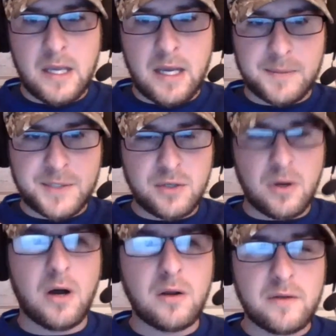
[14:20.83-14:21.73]
I'm sure
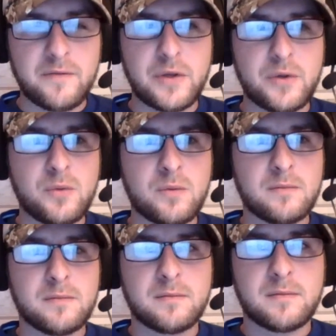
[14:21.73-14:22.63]
all of you
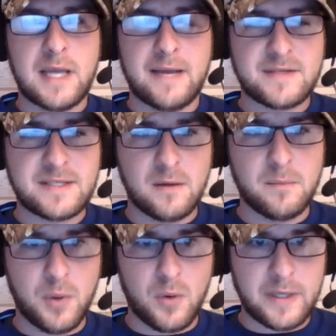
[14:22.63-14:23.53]
at some
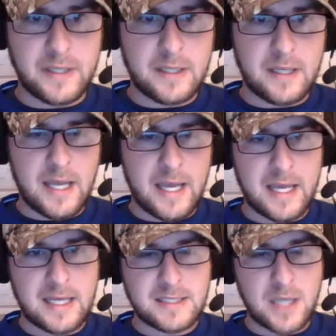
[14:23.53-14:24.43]
point
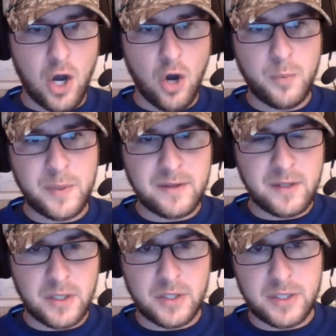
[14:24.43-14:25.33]
has opened
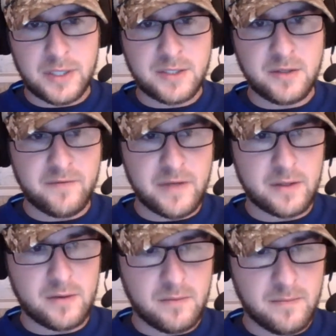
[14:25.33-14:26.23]
the hood to a
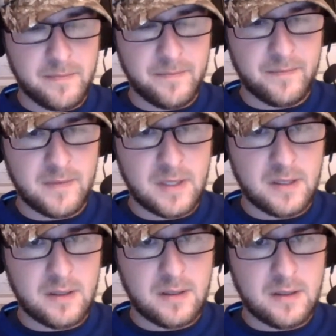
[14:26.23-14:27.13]
vehicle.
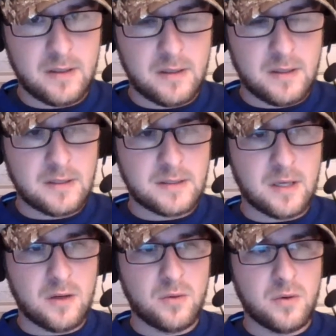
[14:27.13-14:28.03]

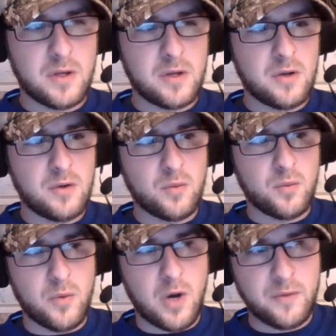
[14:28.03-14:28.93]
So,
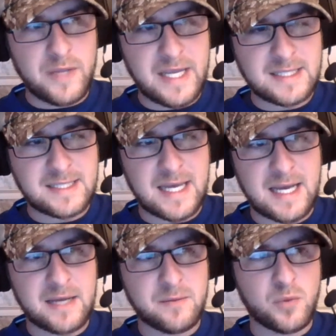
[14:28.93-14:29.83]
on the
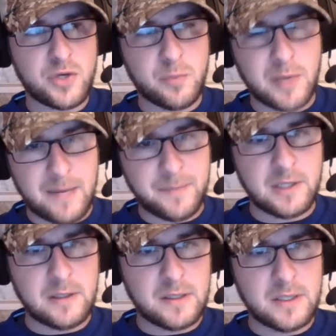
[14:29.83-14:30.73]
inside, when you pop
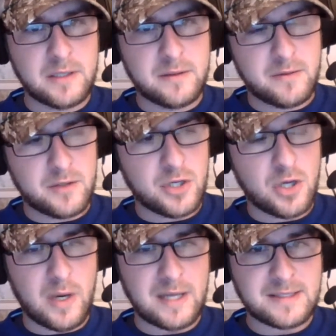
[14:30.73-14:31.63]
the hood, you
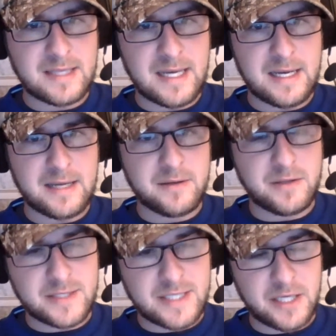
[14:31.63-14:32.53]
go outside,
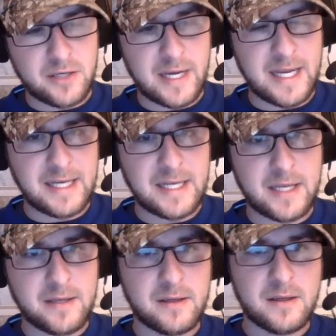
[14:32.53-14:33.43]
you stick your hand
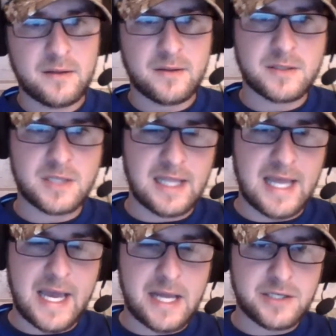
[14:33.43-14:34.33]
in, there's a
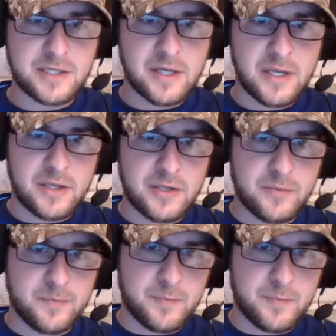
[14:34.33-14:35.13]
latch. You